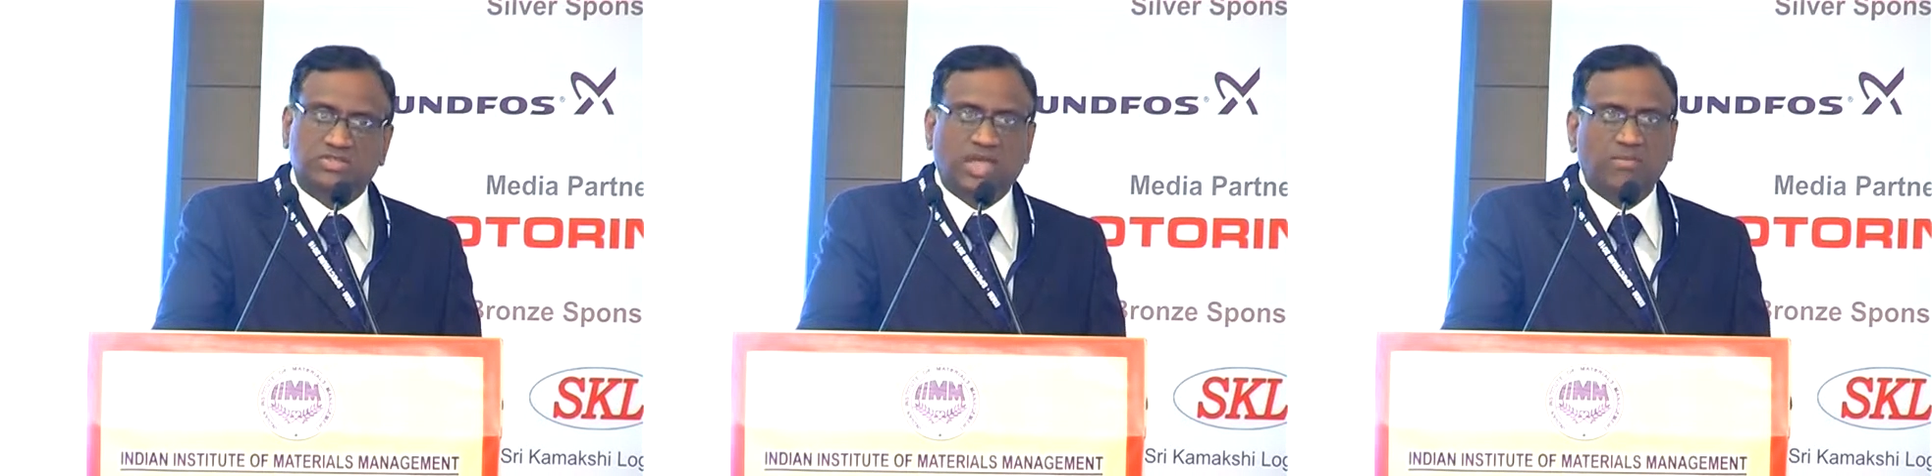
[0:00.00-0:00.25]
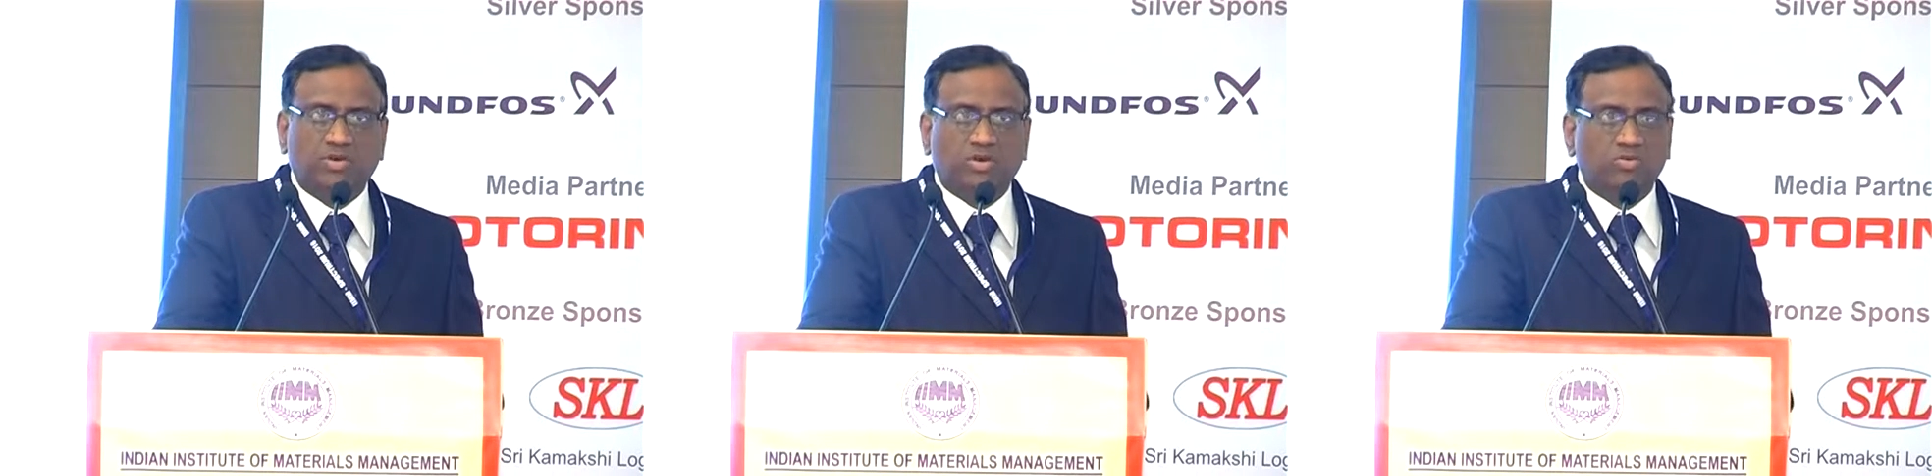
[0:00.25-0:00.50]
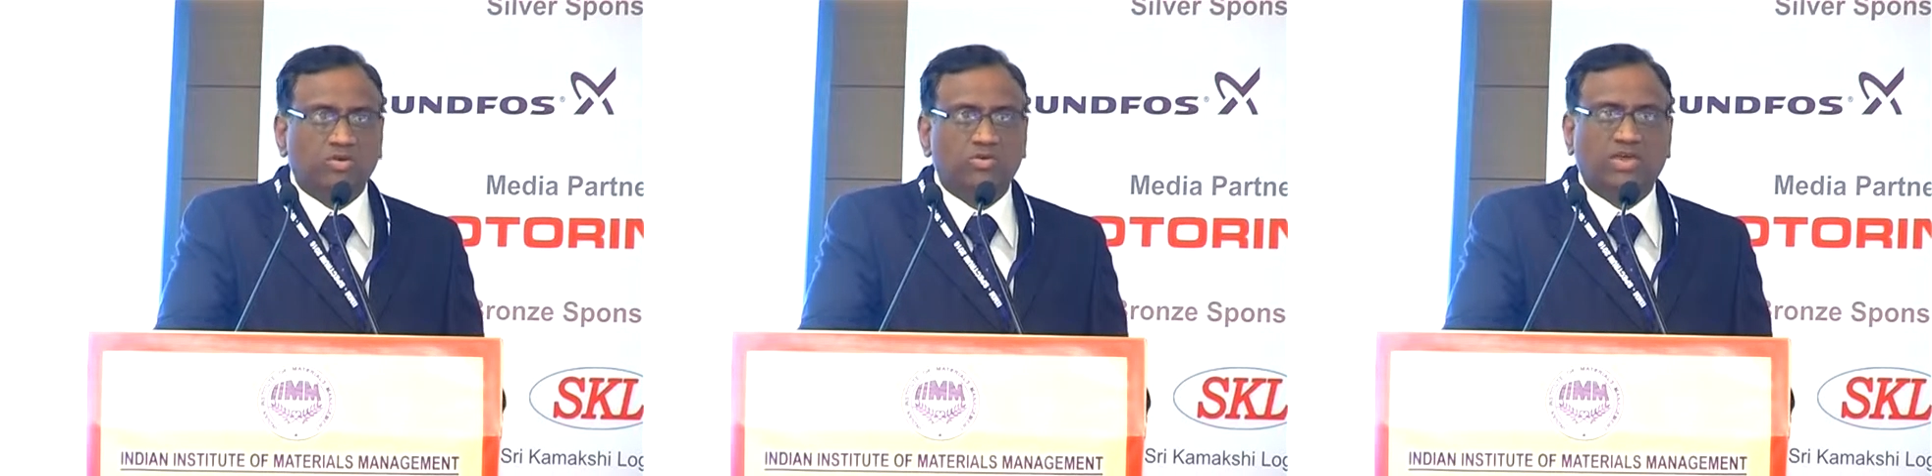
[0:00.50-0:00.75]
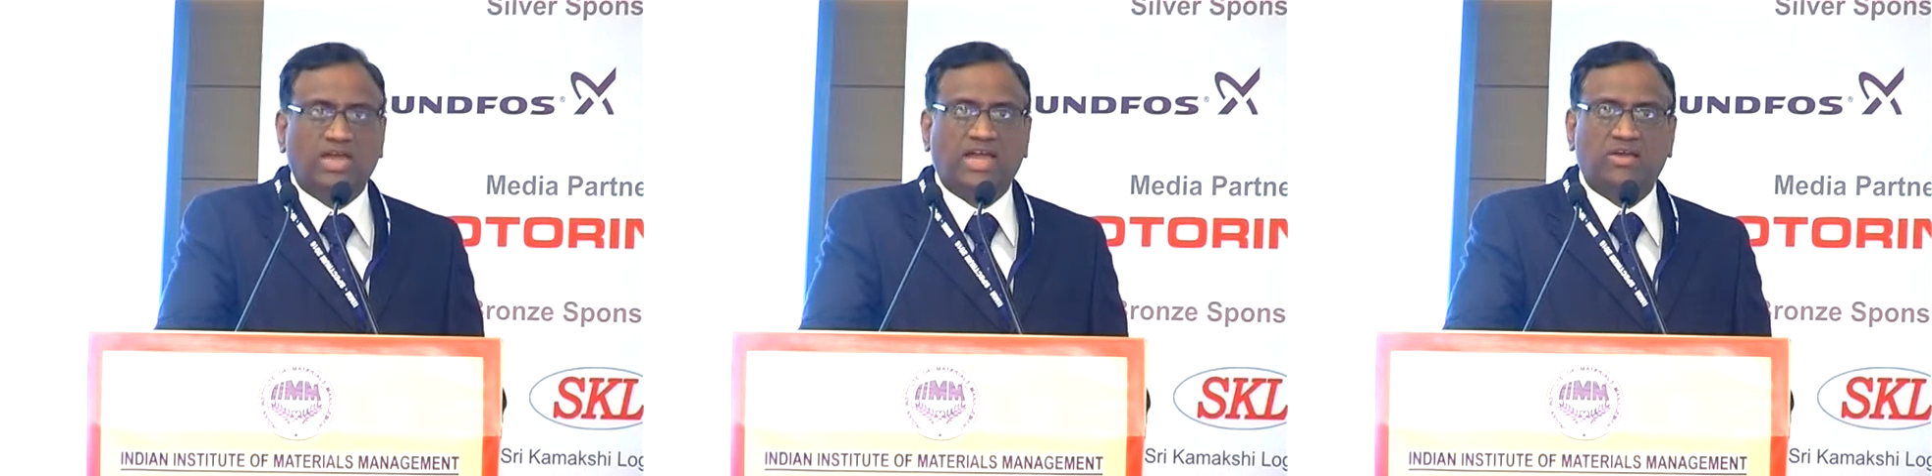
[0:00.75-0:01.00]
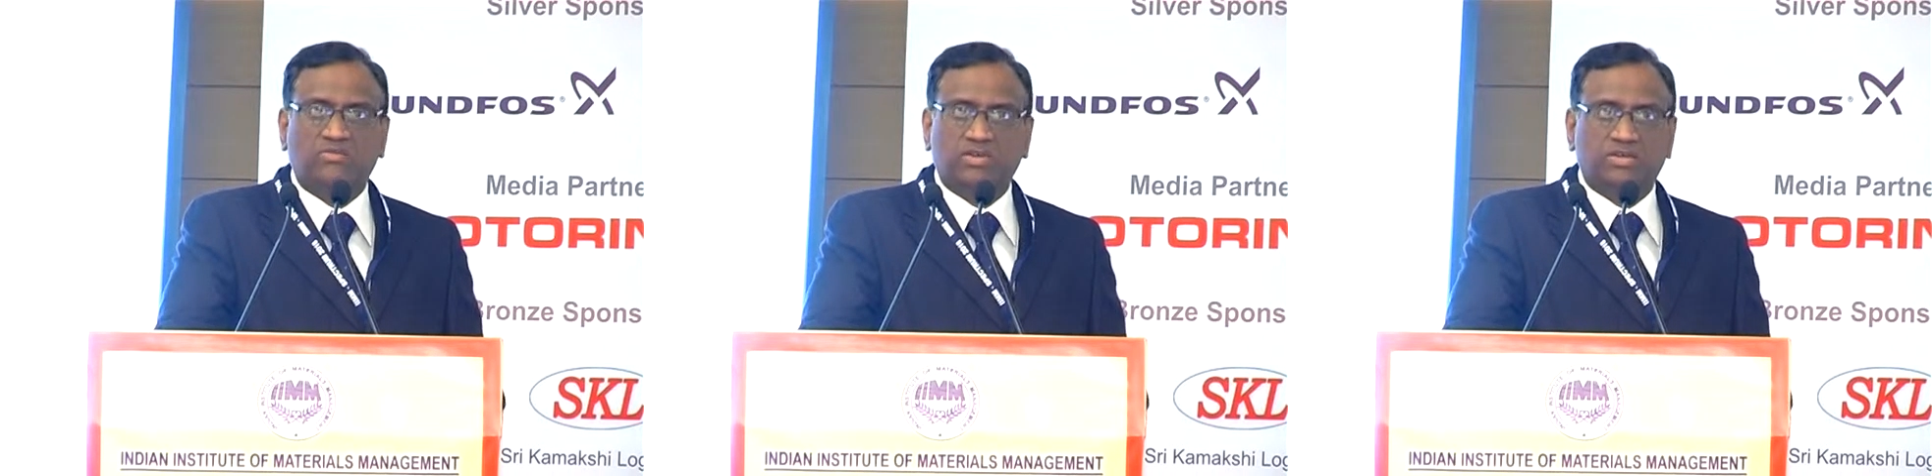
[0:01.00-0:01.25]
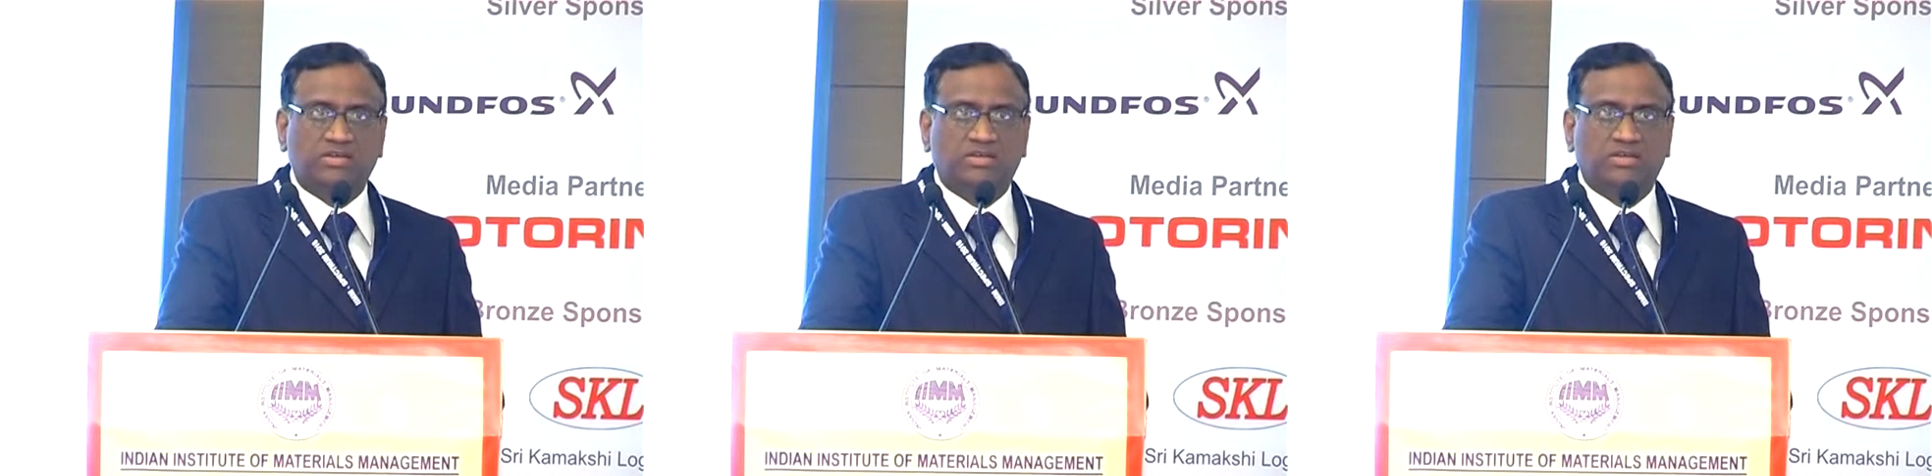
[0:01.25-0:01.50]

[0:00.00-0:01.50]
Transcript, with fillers: I'm not going to have it